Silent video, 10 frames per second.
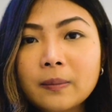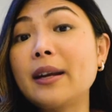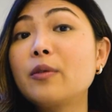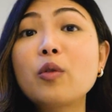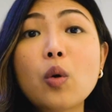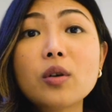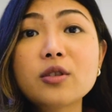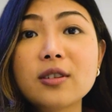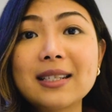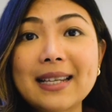And of
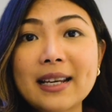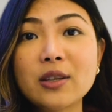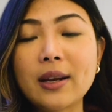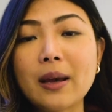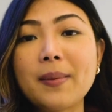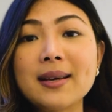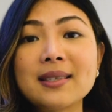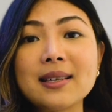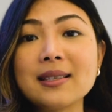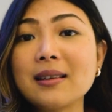course, on a day-to-day
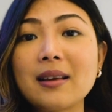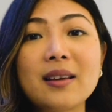basis,